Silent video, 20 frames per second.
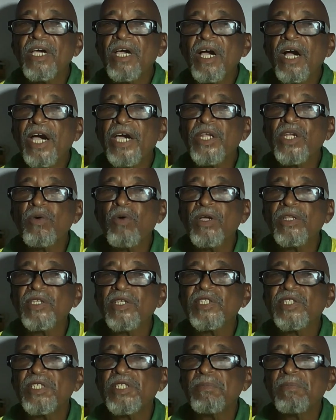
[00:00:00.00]
I don't want to
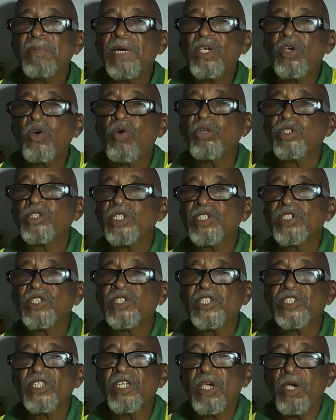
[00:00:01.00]
see my coaches
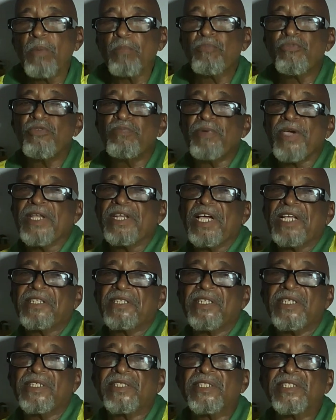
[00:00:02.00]
just prepare
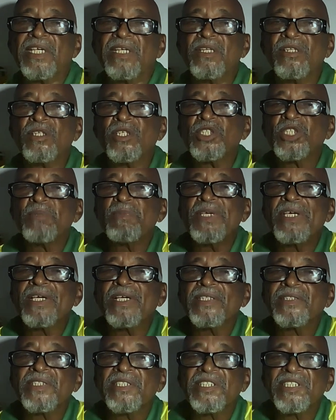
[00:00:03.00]
athletes to send in the Jamaica
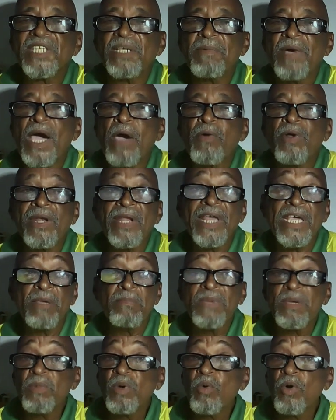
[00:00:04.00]
system. I would like
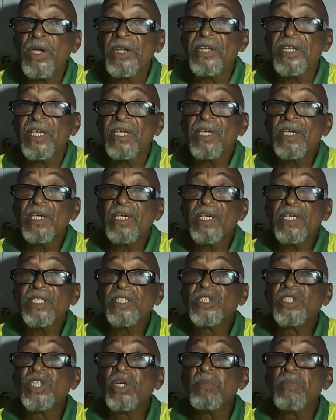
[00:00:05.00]
maybe one day
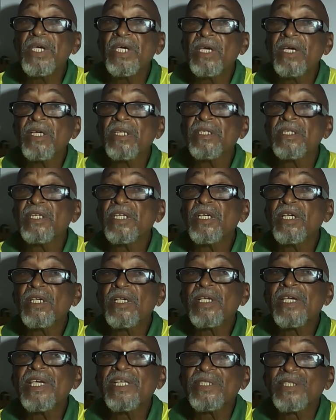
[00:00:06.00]
Jamaican
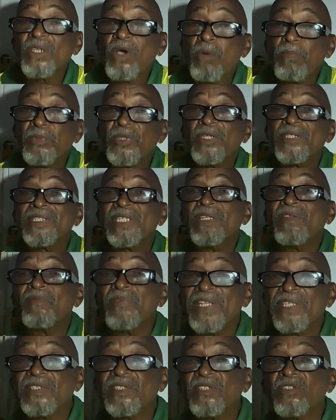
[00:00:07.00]
kids come to St.
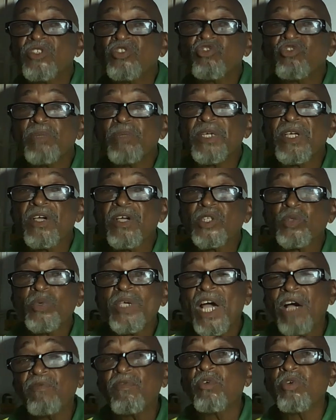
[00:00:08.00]
Vincent to train, because we
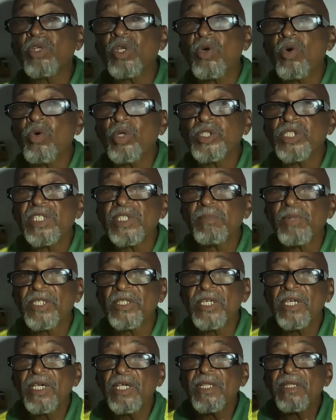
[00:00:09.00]
have good coaches, but
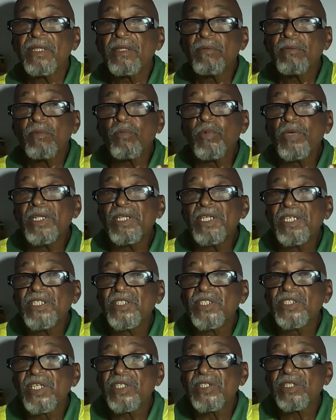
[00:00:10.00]
we need to
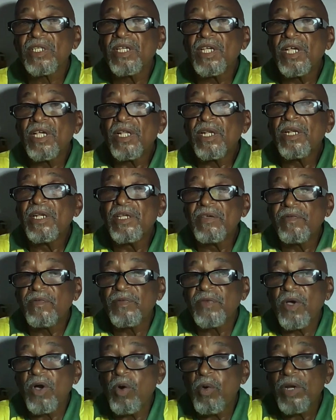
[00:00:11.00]
just lift
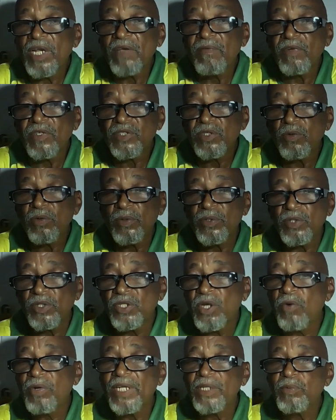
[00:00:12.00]
our level. So
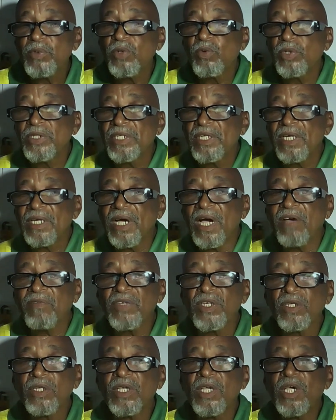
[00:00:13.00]
now that we're only
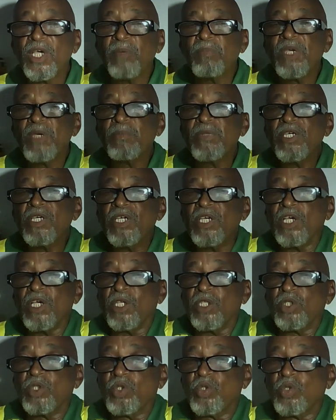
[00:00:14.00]
having maybe
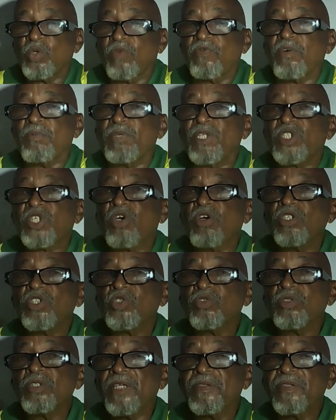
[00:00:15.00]
2 from each
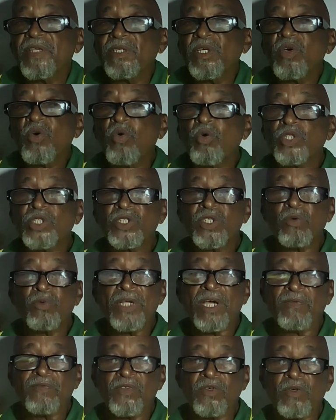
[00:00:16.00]
country, I think the coach now would
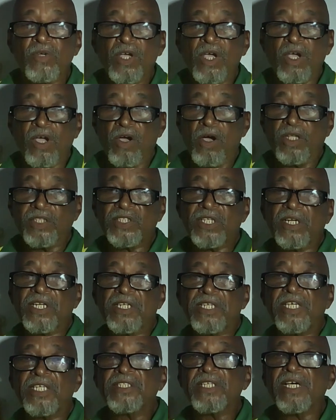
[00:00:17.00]
have to
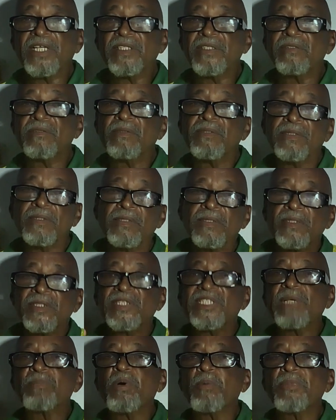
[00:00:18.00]
consolidate and
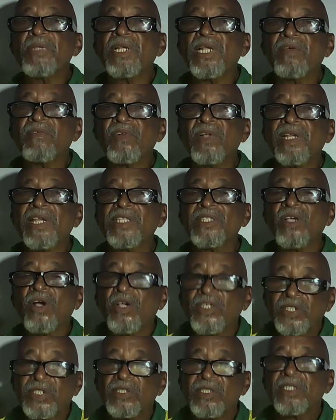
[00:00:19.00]
step up the level and let
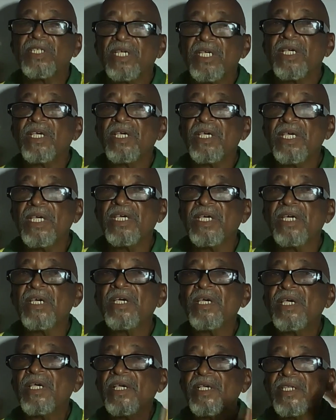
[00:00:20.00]
us here
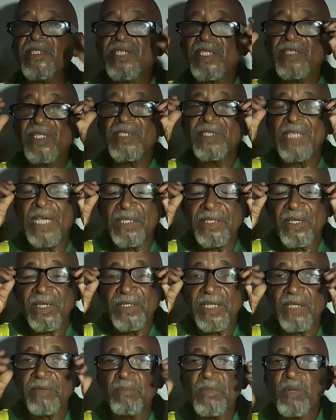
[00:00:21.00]
set a standard
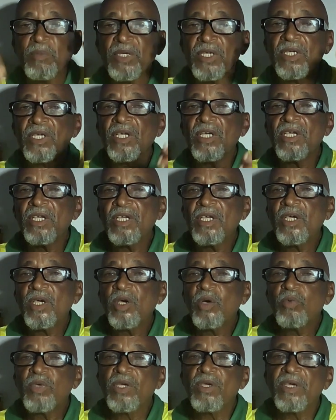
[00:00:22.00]
that maybe
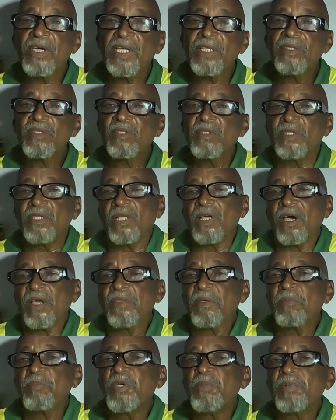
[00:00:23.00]
we could get other
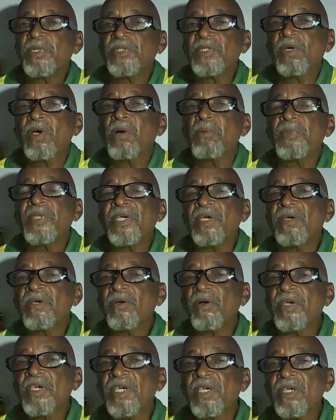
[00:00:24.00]
people to come there,
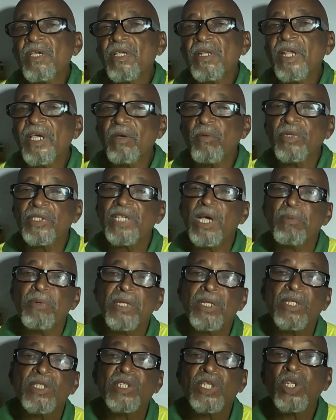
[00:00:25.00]
okay? Like what's happening
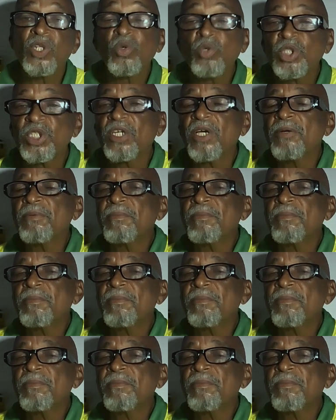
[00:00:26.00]
in St. Lucia.